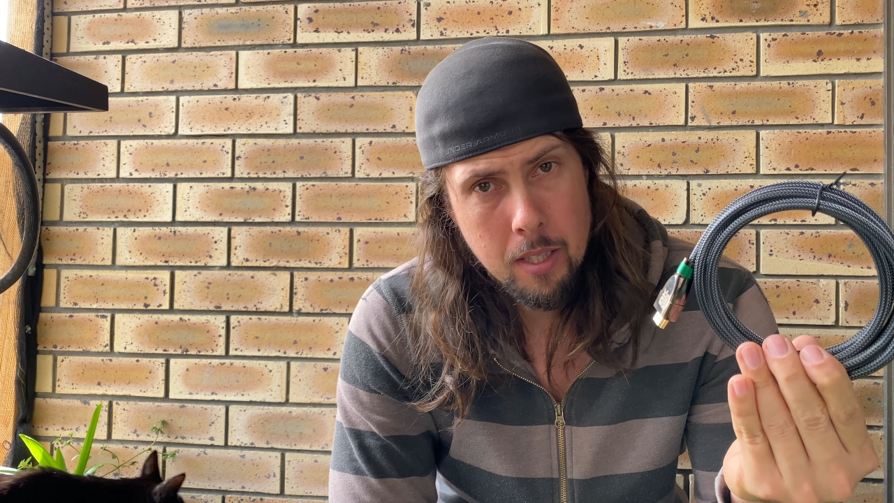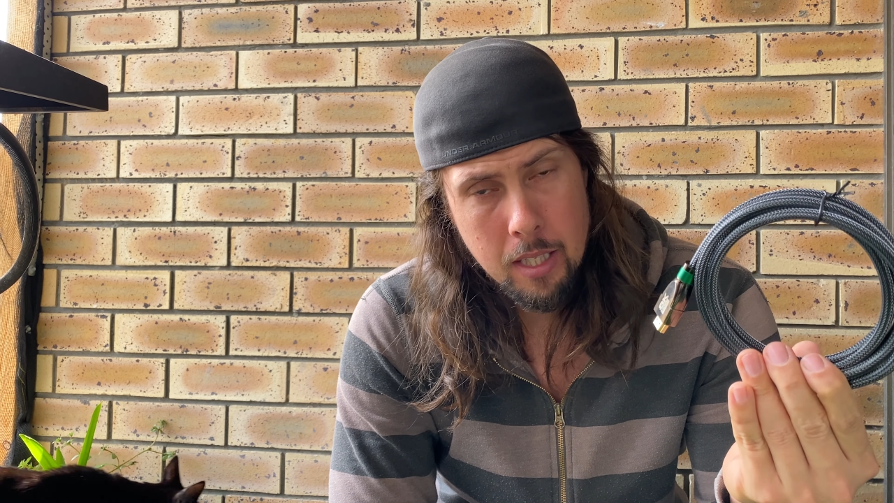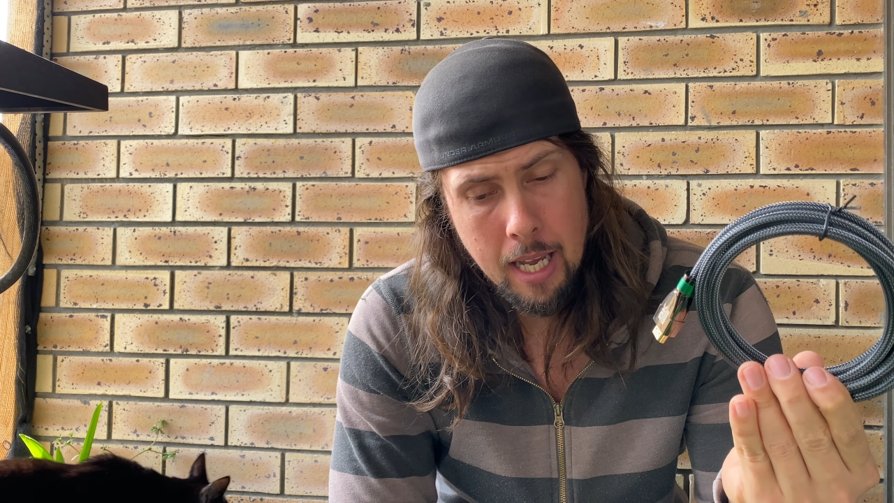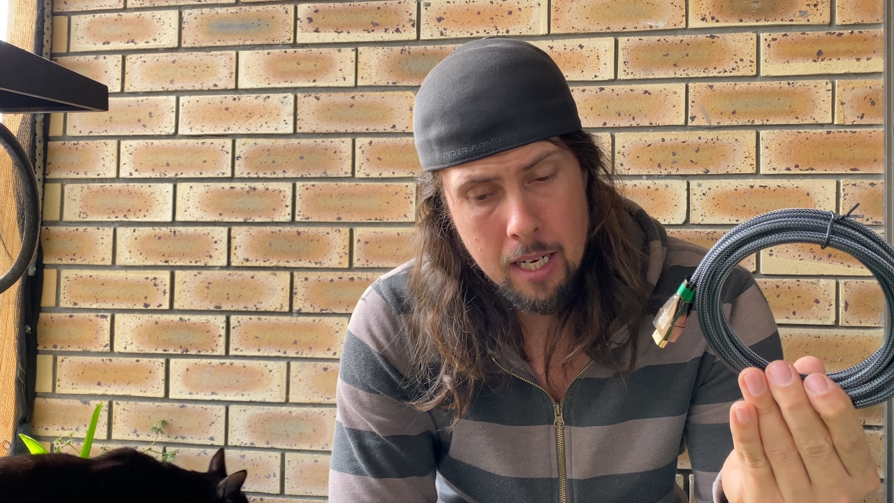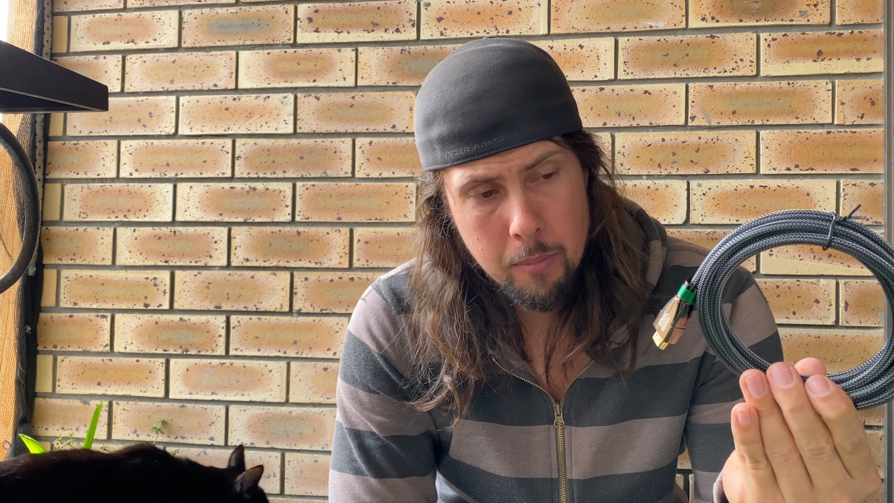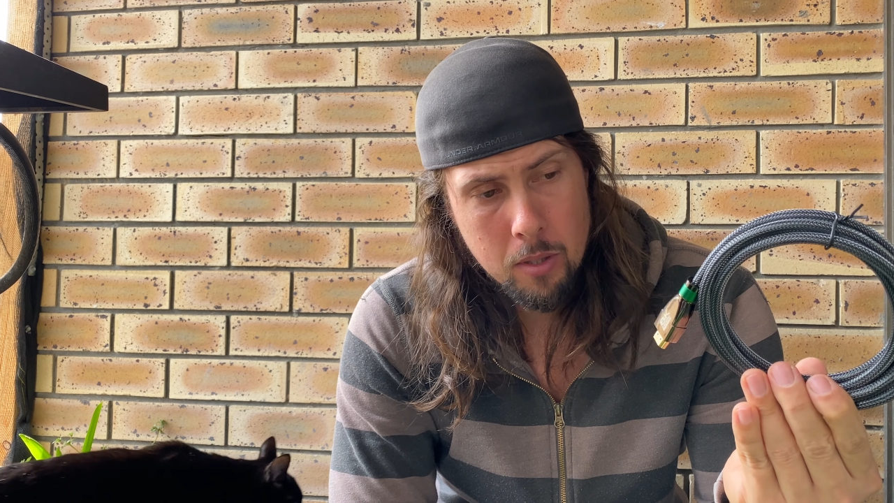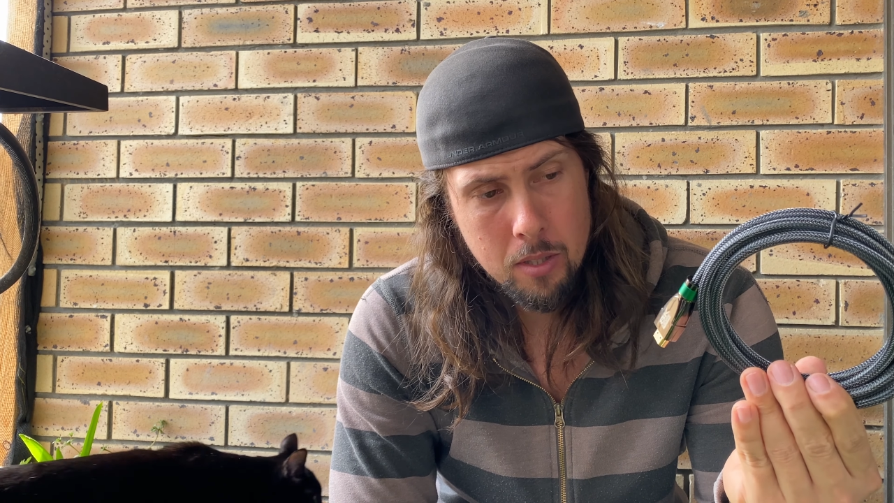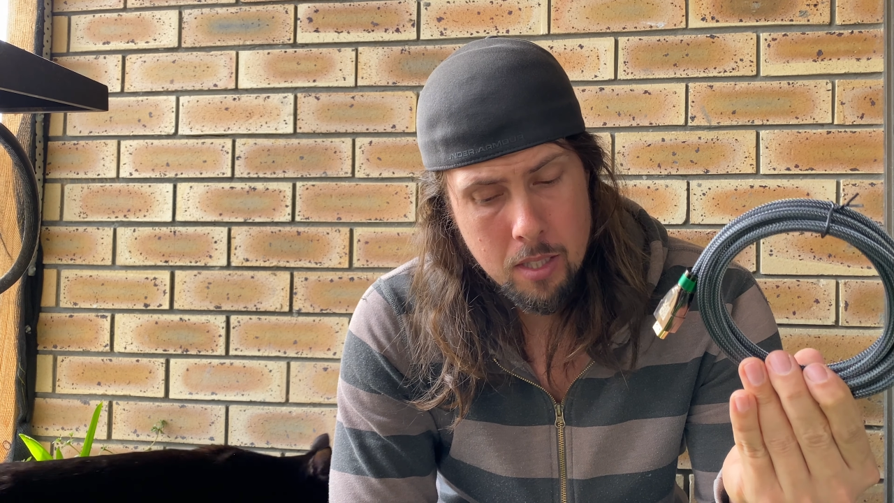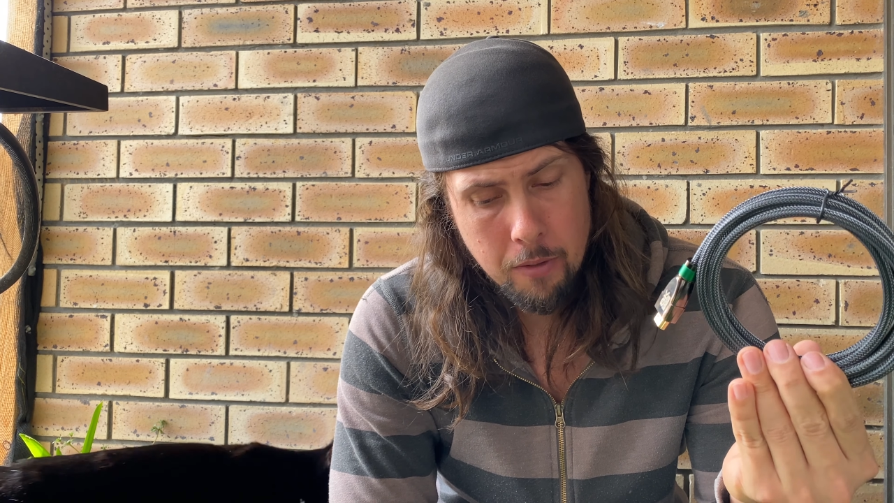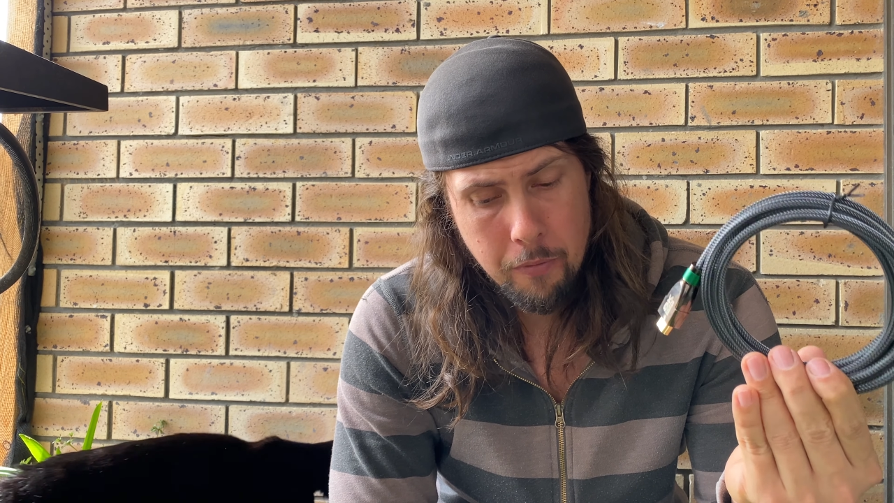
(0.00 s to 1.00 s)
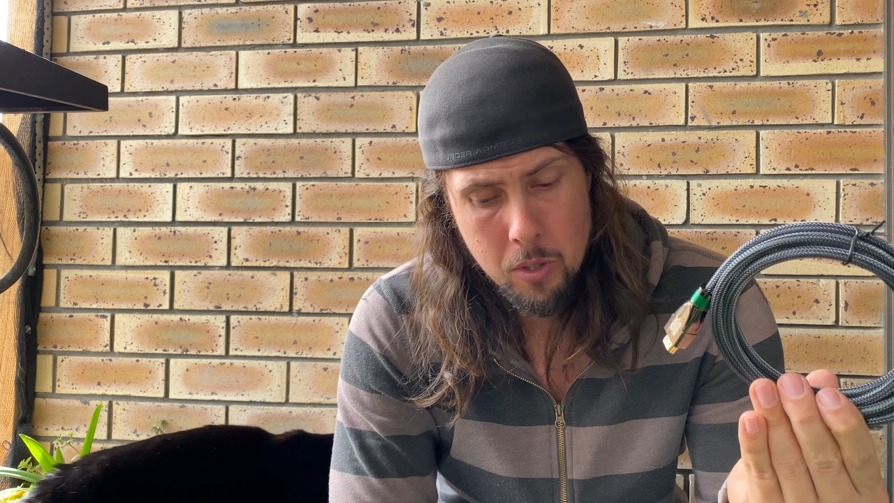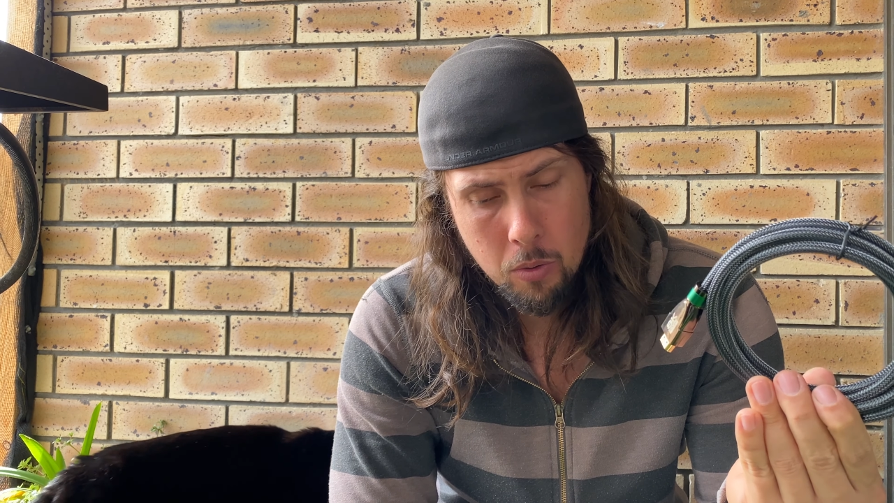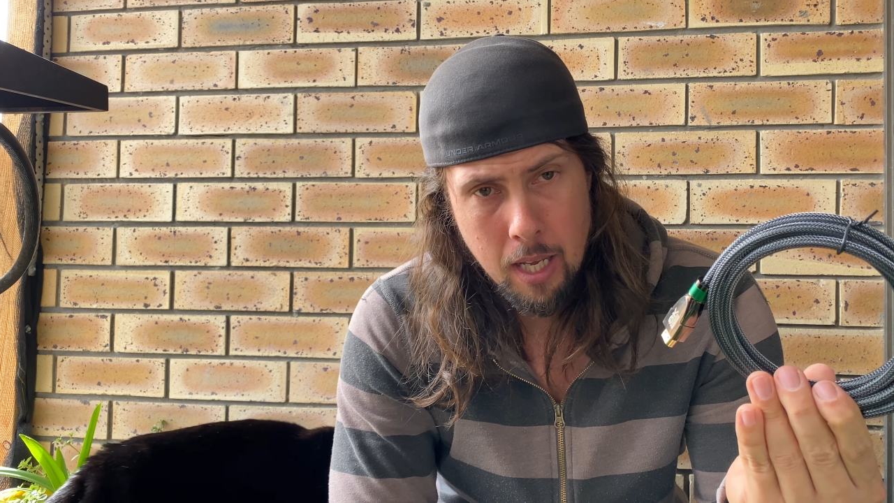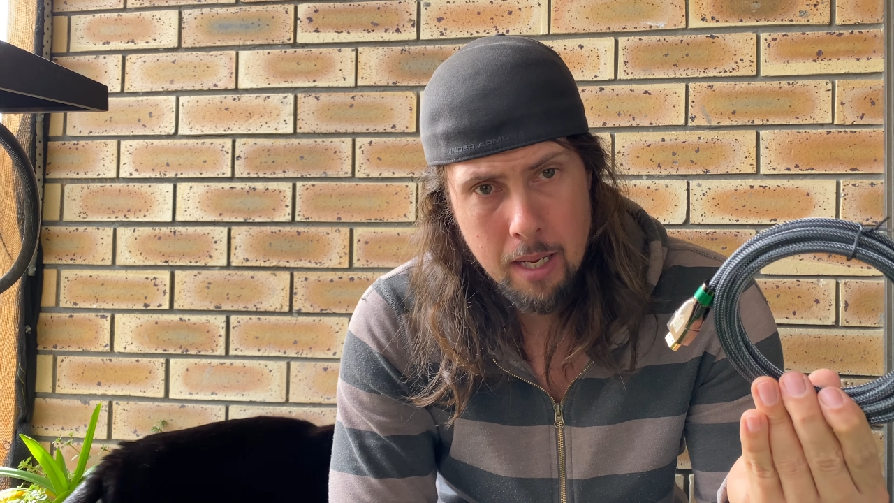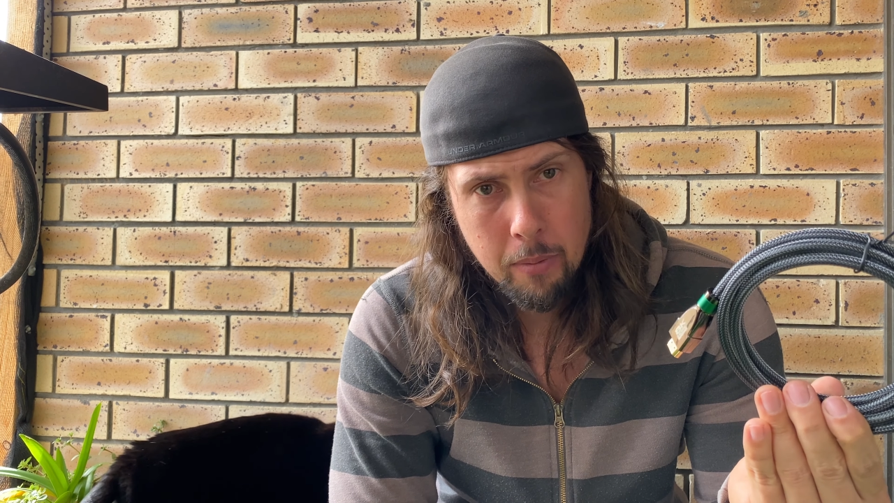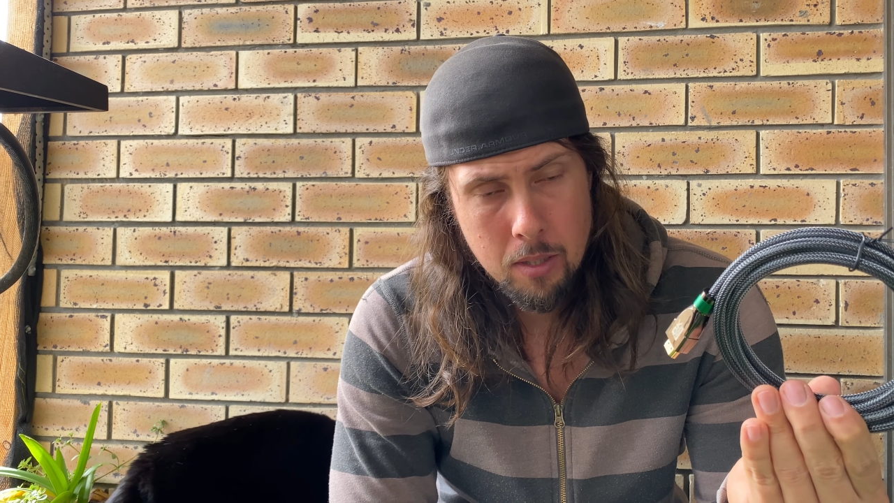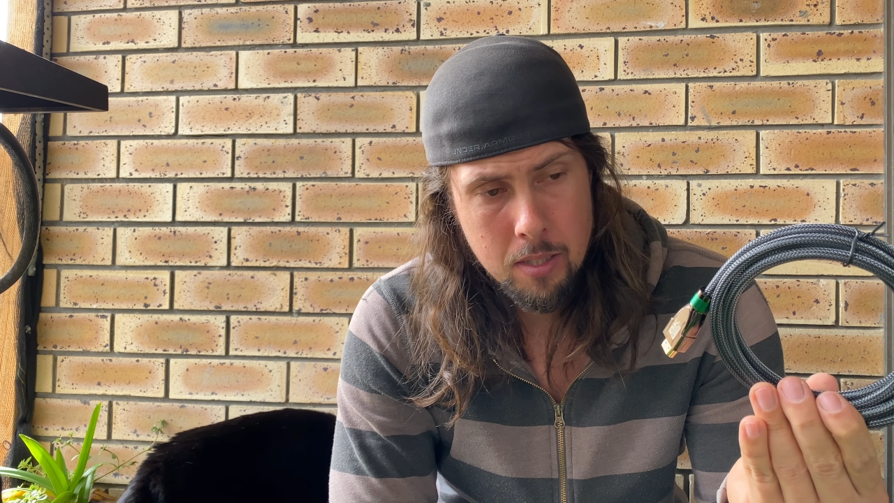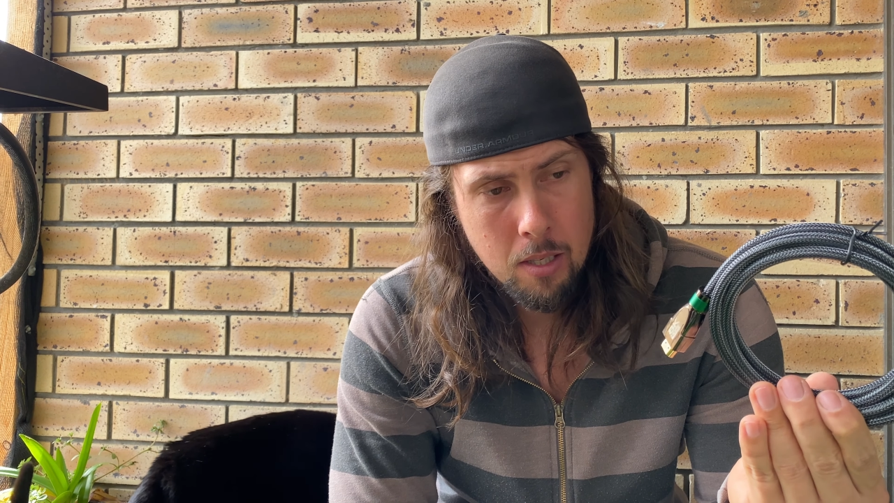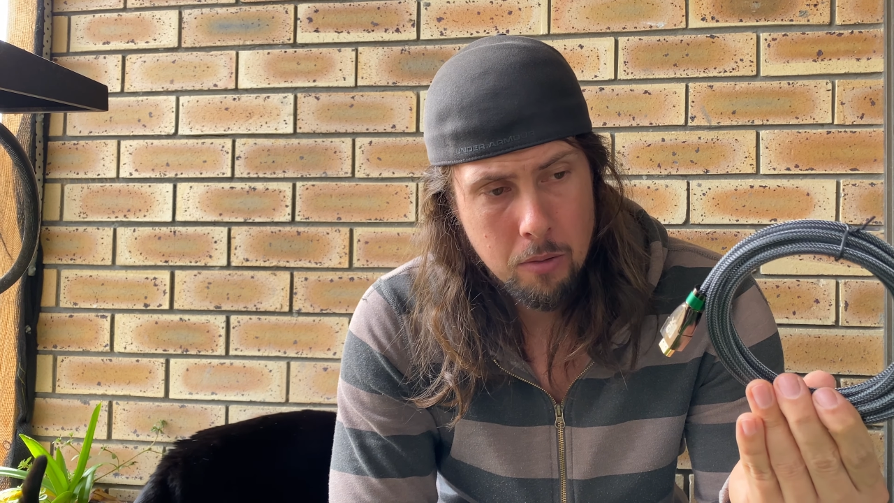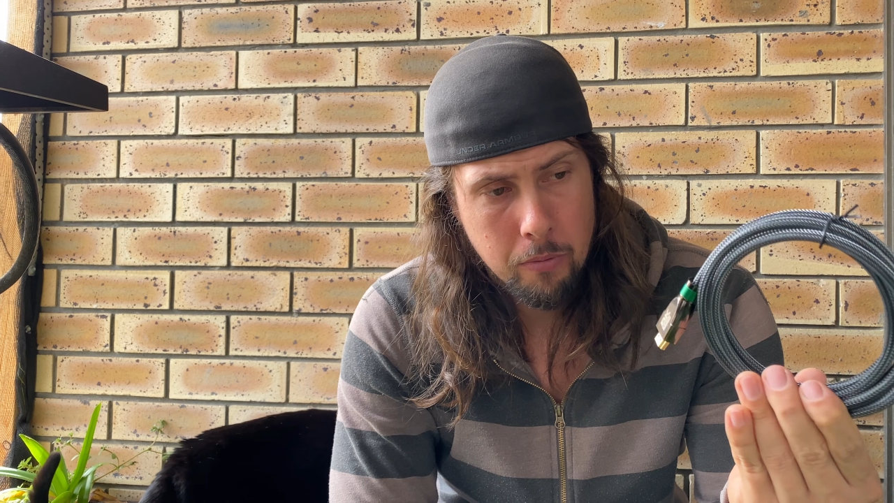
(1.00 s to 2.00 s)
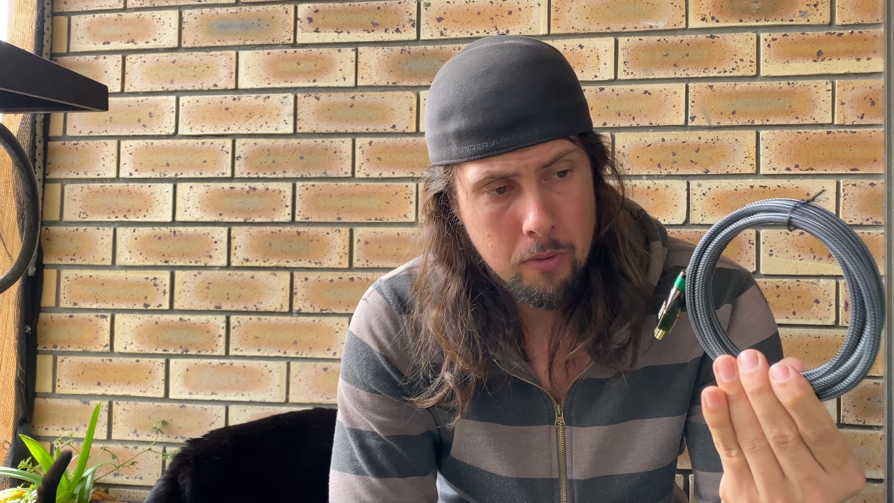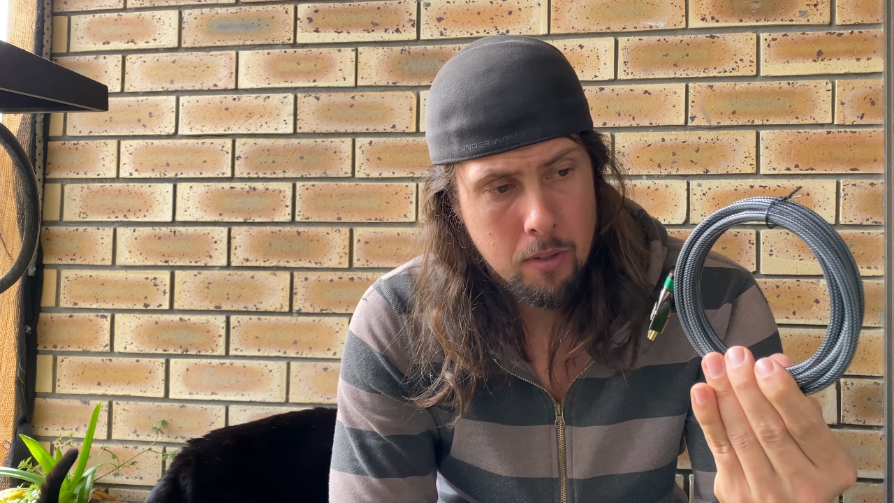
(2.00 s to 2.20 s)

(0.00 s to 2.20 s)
than the Atomos official cable itself,